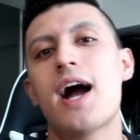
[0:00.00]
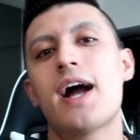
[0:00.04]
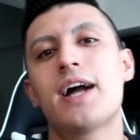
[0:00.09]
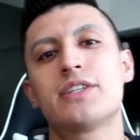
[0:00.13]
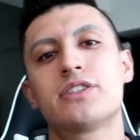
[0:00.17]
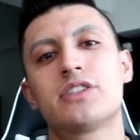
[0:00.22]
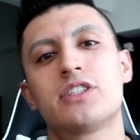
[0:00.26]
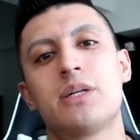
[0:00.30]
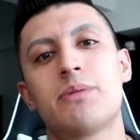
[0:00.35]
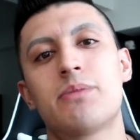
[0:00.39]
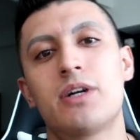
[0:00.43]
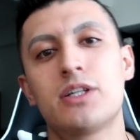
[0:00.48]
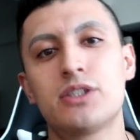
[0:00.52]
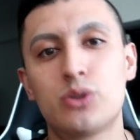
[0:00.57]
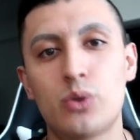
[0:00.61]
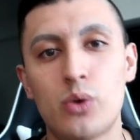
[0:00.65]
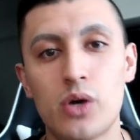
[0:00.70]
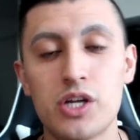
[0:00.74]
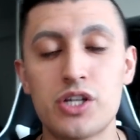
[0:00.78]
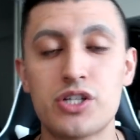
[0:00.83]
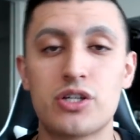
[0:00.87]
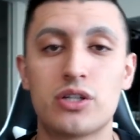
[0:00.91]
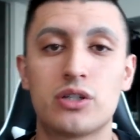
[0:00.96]
I stream on
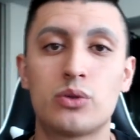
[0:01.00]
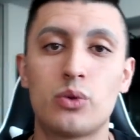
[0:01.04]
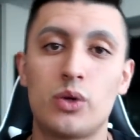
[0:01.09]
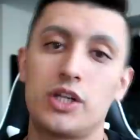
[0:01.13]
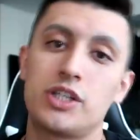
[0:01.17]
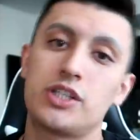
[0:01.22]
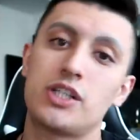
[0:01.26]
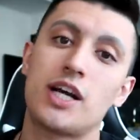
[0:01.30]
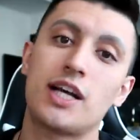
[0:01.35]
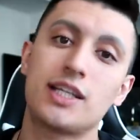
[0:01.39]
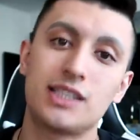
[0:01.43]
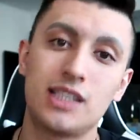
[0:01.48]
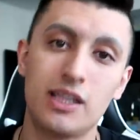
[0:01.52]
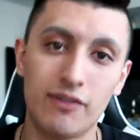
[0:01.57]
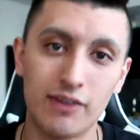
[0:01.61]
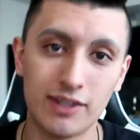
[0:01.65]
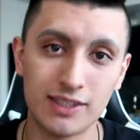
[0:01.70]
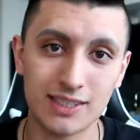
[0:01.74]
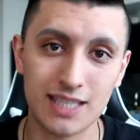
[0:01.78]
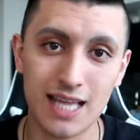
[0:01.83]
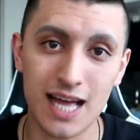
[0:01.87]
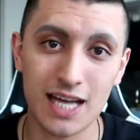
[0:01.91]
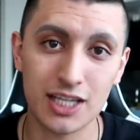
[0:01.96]
Twitch, twitch dot t v
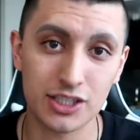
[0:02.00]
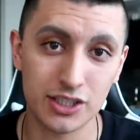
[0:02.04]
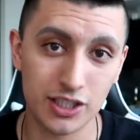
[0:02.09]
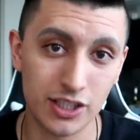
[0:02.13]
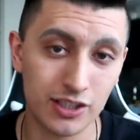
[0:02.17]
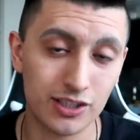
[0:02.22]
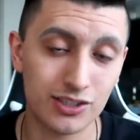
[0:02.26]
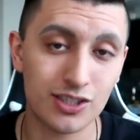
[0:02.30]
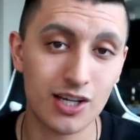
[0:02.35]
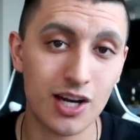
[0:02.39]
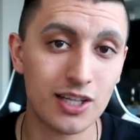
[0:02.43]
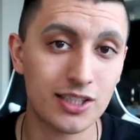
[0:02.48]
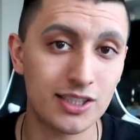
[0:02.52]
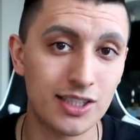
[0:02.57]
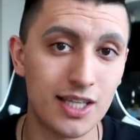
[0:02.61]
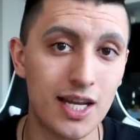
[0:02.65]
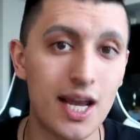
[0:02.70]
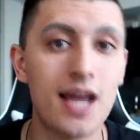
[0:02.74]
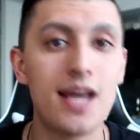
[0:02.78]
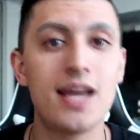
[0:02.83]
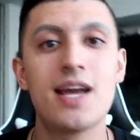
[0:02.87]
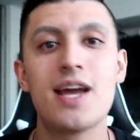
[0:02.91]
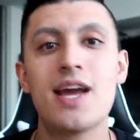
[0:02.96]
slash sneaker talk
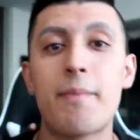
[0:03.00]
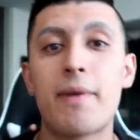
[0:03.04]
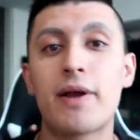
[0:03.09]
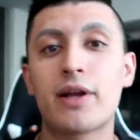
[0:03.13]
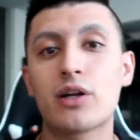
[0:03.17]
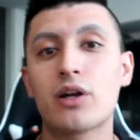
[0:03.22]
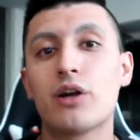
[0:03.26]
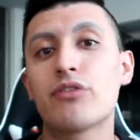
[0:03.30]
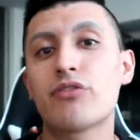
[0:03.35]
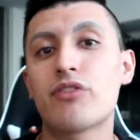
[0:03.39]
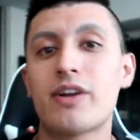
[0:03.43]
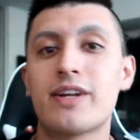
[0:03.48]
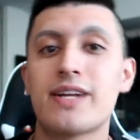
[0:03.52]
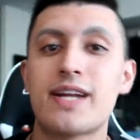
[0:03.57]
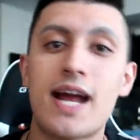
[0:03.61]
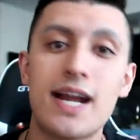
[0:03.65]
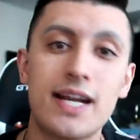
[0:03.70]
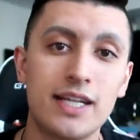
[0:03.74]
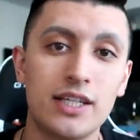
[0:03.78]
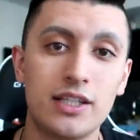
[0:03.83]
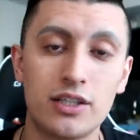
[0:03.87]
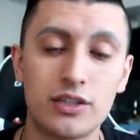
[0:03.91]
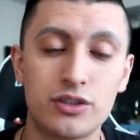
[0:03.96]
c a, and my girlfriend
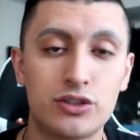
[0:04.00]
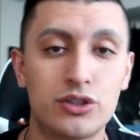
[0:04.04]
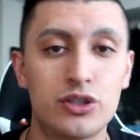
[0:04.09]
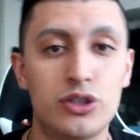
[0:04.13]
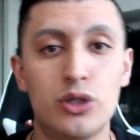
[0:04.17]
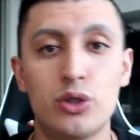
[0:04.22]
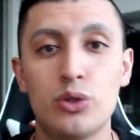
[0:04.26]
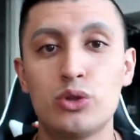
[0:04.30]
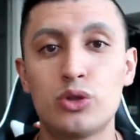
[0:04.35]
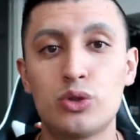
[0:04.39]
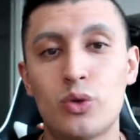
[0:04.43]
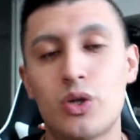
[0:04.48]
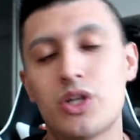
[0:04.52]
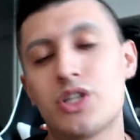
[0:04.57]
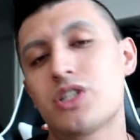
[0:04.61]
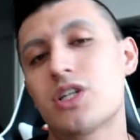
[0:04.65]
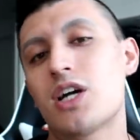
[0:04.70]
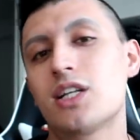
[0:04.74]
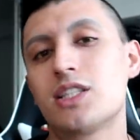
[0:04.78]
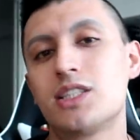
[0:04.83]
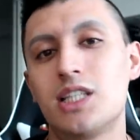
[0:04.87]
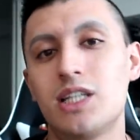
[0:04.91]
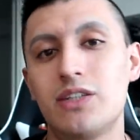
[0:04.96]
Natty does too, twitch
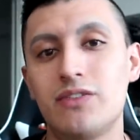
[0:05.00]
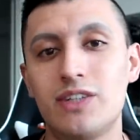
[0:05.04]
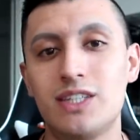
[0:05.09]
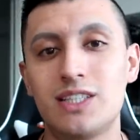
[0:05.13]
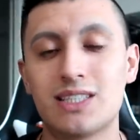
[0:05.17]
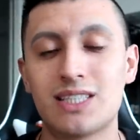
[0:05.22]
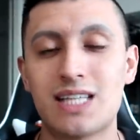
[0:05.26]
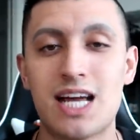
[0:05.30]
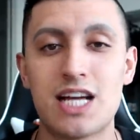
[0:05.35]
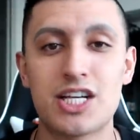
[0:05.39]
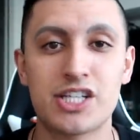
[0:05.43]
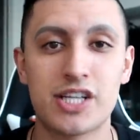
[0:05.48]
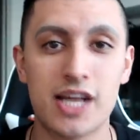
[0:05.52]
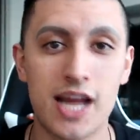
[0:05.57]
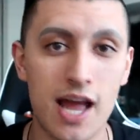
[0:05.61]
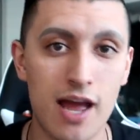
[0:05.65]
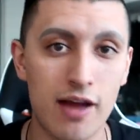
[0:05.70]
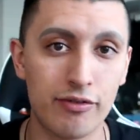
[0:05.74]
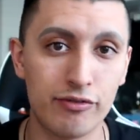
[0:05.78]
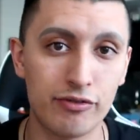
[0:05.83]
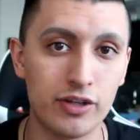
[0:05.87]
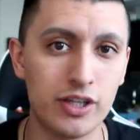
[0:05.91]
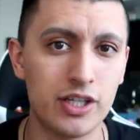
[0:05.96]
dot t v slash
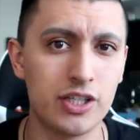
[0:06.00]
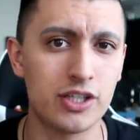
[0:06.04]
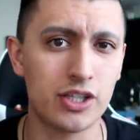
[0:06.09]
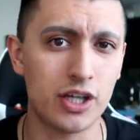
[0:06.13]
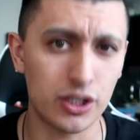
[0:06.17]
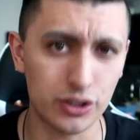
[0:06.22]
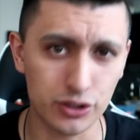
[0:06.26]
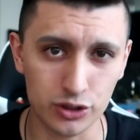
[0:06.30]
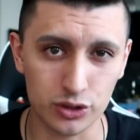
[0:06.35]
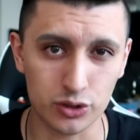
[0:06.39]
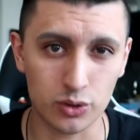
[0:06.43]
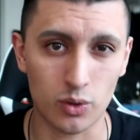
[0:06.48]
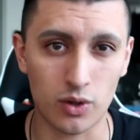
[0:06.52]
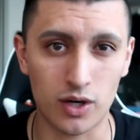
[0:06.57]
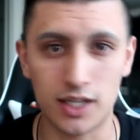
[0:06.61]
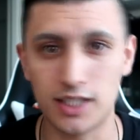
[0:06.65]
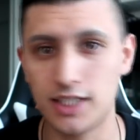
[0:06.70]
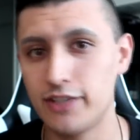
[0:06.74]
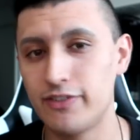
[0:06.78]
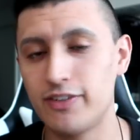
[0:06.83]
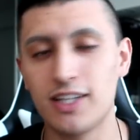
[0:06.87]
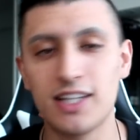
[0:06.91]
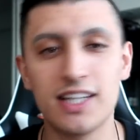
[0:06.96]
caffeined underscore.
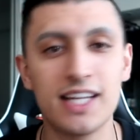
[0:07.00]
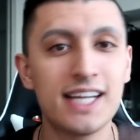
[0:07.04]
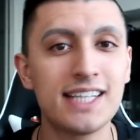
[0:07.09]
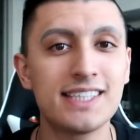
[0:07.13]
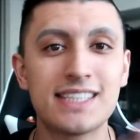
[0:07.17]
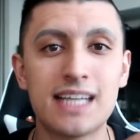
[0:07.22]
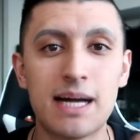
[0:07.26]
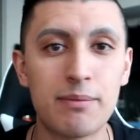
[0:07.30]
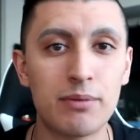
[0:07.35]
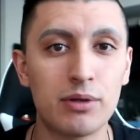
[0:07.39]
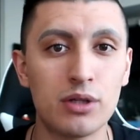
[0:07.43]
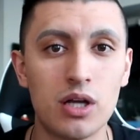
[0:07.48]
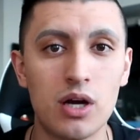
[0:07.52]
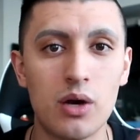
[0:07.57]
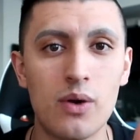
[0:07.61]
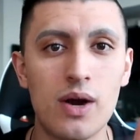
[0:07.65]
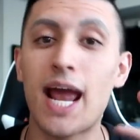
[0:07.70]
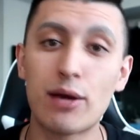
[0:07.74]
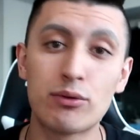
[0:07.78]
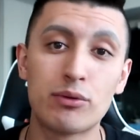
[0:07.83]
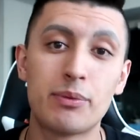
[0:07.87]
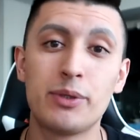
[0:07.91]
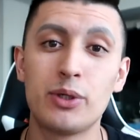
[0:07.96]
I'll leave it linked down below,
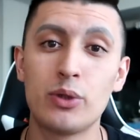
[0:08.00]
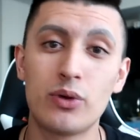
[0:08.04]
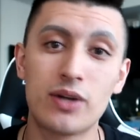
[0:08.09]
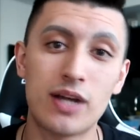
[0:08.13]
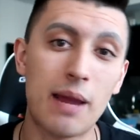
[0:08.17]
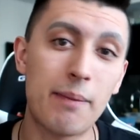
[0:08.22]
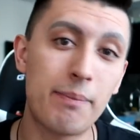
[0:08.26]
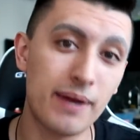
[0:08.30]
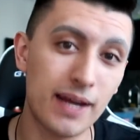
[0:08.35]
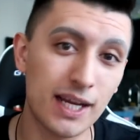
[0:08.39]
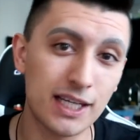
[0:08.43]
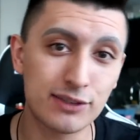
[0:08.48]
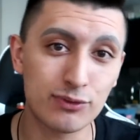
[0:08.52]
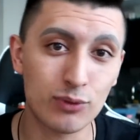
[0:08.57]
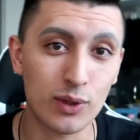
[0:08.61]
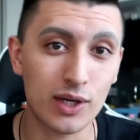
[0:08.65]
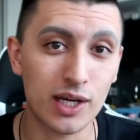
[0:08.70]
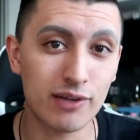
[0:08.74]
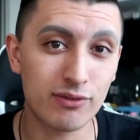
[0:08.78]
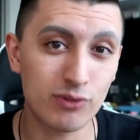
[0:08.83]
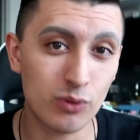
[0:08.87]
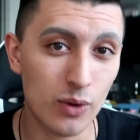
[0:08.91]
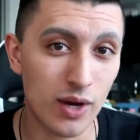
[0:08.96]
and we'll be doing a P S
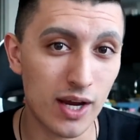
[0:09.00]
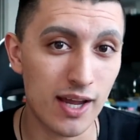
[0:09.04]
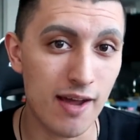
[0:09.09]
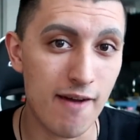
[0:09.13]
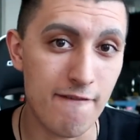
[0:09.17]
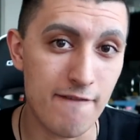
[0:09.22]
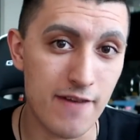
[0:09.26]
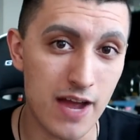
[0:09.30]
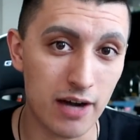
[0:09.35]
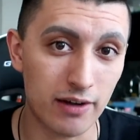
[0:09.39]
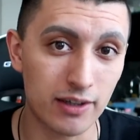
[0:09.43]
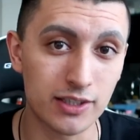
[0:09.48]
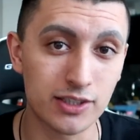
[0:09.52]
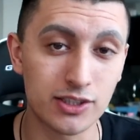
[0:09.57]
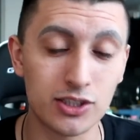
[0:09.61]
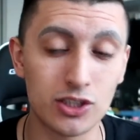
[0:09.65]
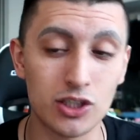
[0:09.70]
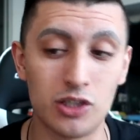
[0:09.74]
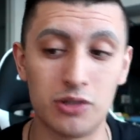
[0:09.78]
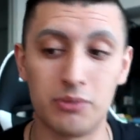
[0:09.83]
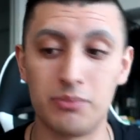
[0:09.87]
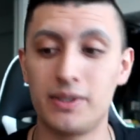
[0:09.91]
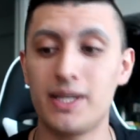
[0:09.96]
four giveaway very
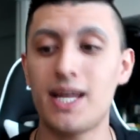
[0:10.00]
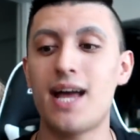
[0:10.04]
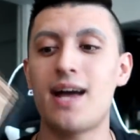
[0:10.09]
soon. But